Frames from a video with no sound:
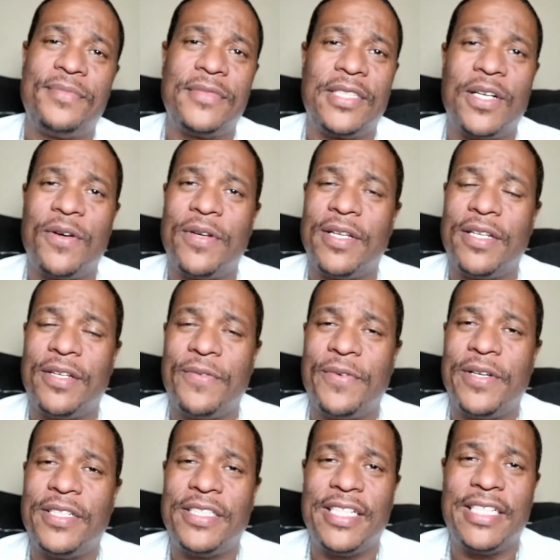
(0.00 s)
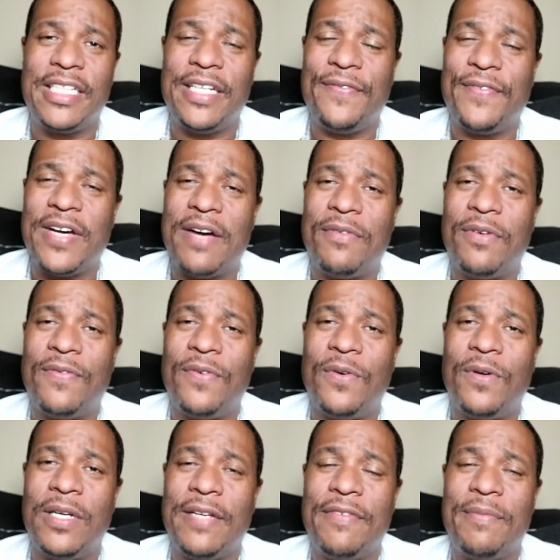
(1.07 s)
go to the Real JT 504
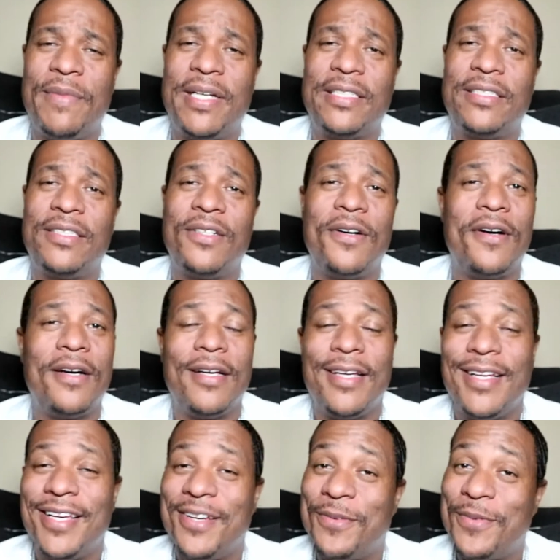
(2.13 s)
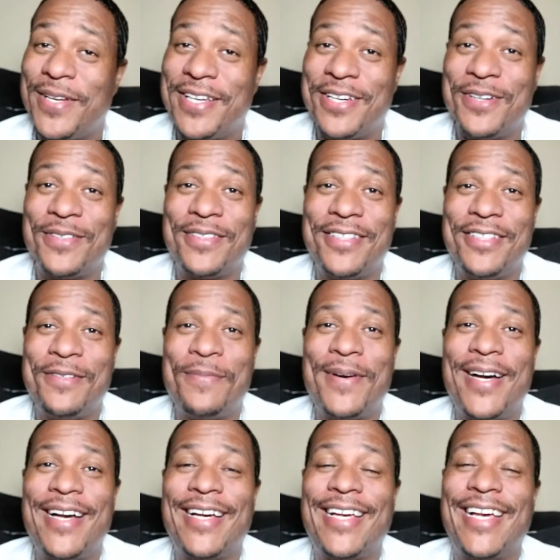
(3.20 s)
and leave a message. Or we can go to the new
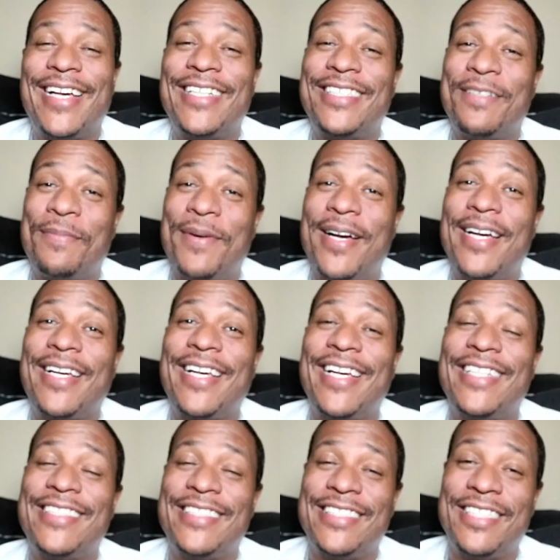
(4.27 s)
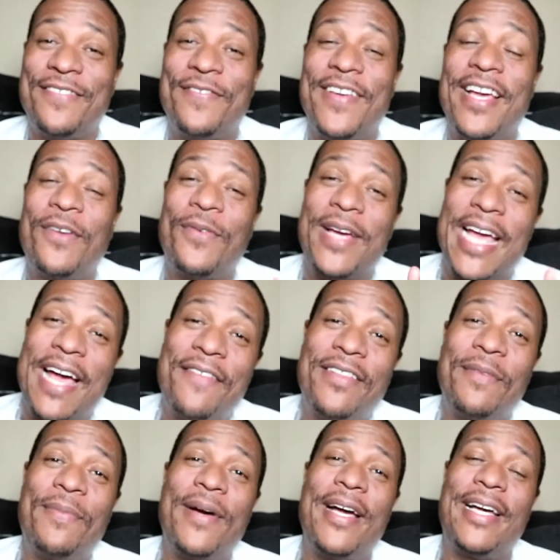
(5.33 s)
podcast. The podcast is, in fact, we have the
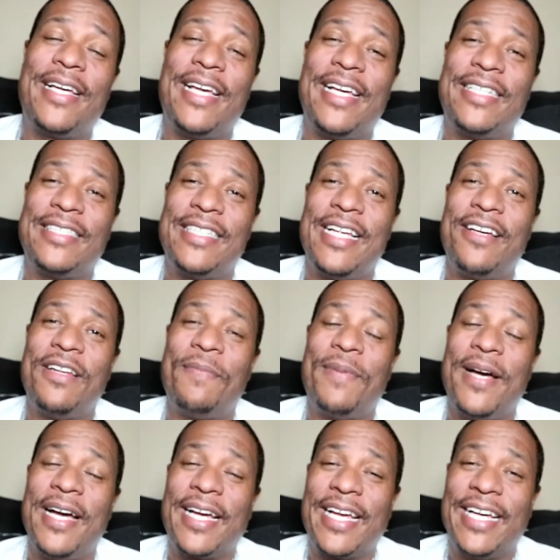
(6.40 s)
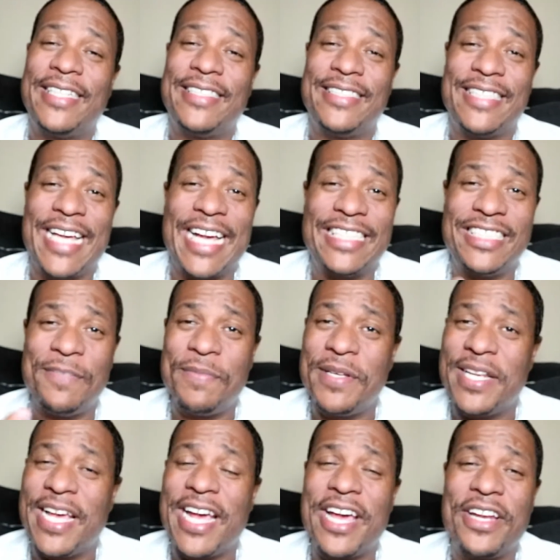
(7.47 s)
podcast now. The podcast has actually been
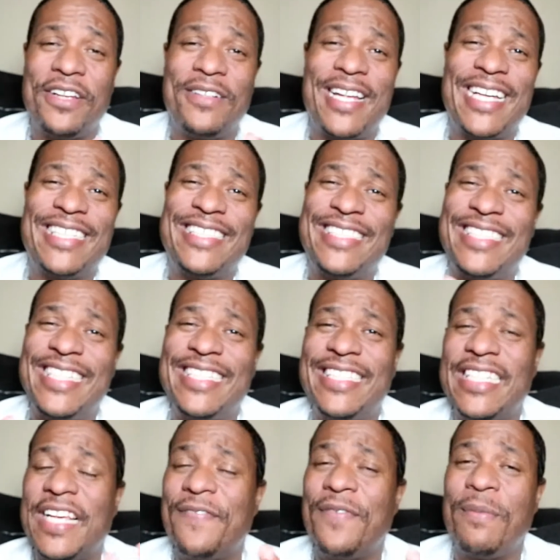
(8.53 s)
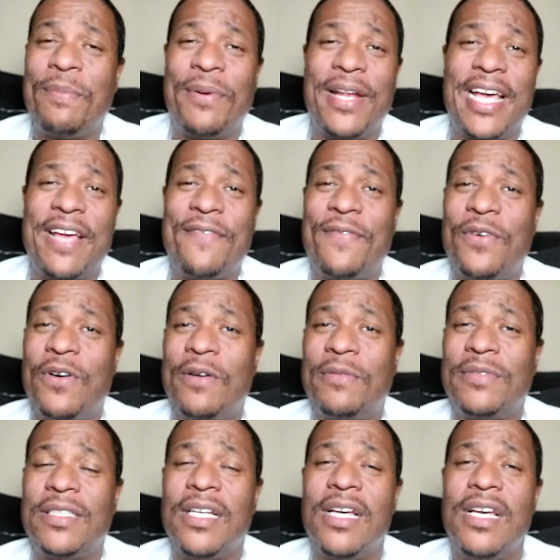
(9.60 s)
airing on like 6 different platforms.
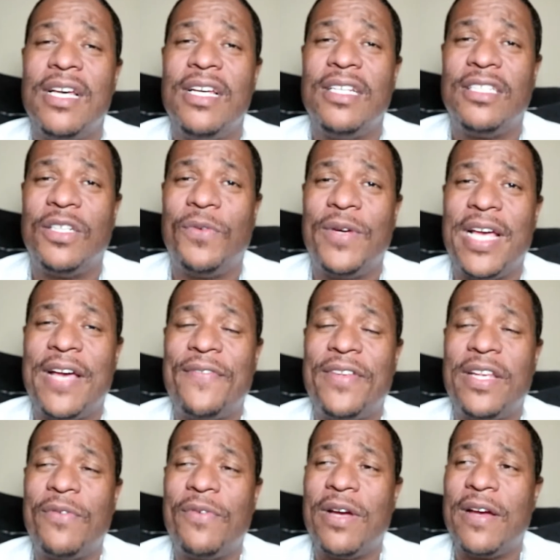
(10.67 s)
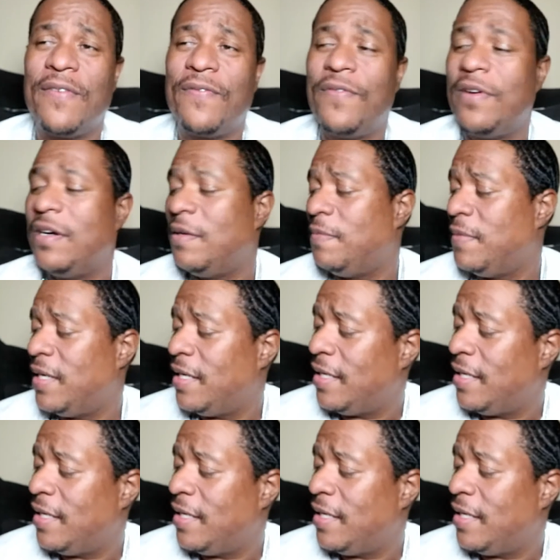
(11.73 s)
So we have anywhere from